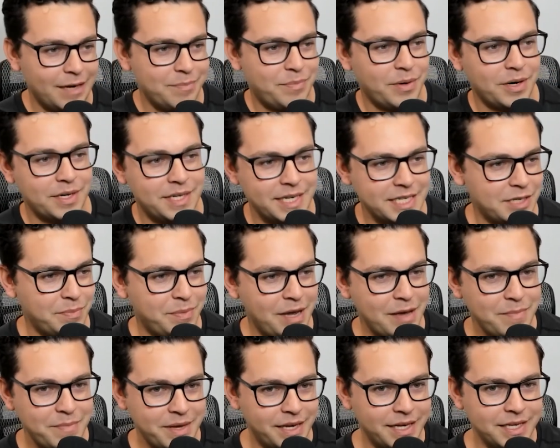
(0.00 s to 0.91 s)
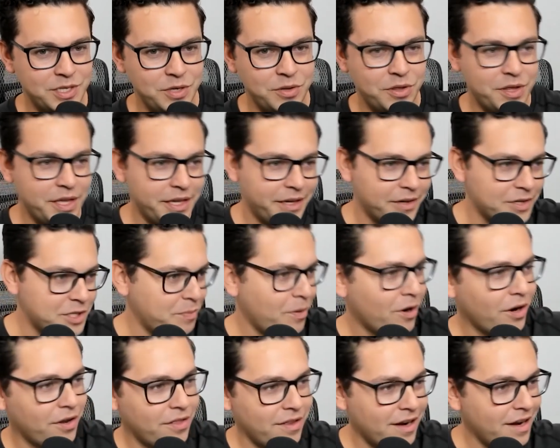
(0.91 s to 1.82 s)
participate because you think you're
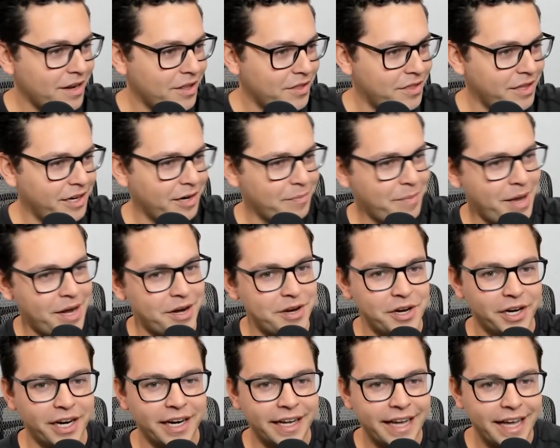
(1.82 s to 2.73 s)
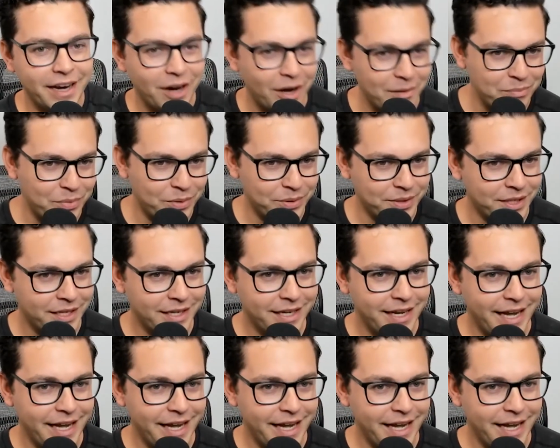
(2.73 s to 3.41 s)
smarter than it and you think you're better, you're going to get humbled.